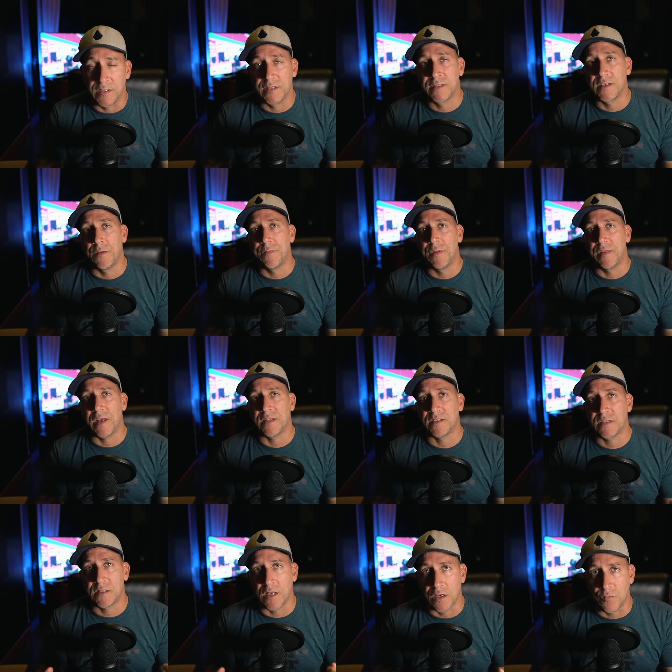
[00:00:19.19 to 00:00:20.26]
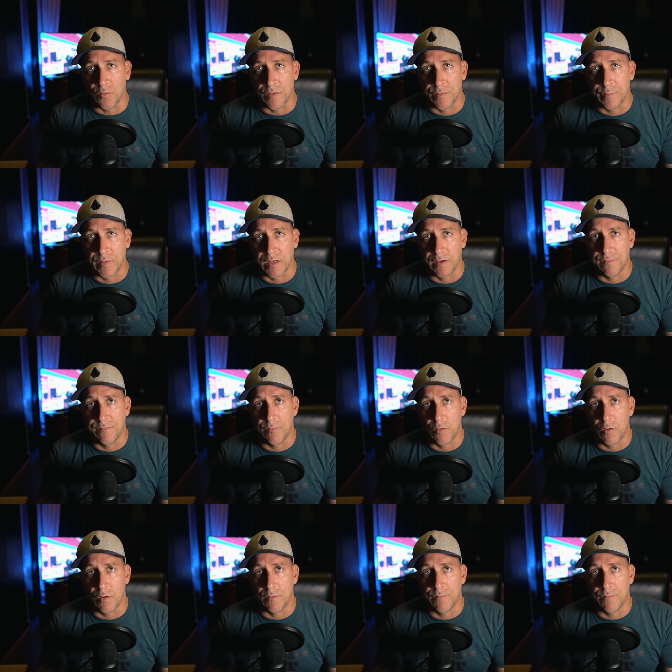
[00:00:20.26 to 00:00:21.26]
It's something that stuck with me for,